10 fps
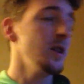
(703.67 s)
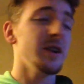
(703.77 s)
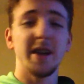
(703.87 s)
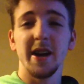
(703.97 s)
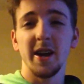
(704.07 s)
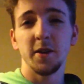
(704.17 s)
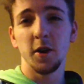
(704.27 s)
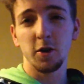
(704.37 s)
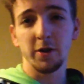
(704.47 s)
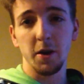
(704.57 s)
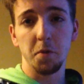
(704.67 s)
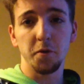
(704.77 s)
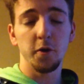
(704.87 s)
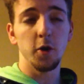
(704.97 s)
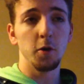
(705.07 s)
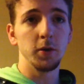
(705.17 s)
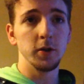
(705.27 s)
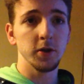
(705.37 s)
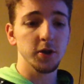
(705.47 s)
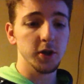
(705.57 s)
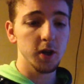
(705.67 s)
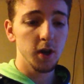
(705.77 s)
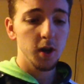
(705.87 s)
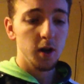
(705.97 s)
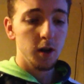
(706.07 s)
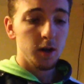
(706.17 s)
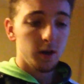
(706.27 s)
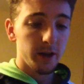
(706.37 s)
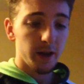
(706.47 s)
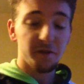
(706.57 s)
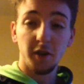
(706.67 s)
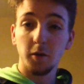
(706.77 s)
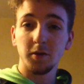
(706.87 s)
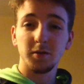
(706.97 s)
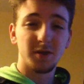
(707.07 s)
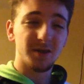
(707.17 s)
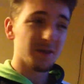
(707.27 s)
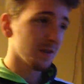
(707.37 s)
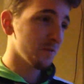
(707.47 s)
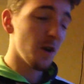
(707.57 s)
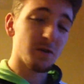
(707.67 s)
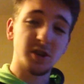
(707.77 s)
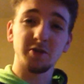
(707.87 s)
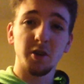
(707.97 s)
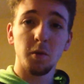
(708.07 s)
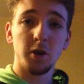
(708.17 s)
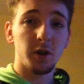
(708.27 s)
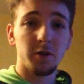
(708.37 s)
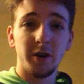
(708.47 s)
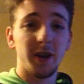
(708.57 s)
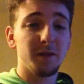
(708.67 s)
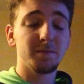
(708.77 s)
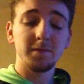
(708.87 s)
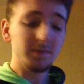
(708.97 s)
But yeah, not a great performance. I think Forest Green weren't great.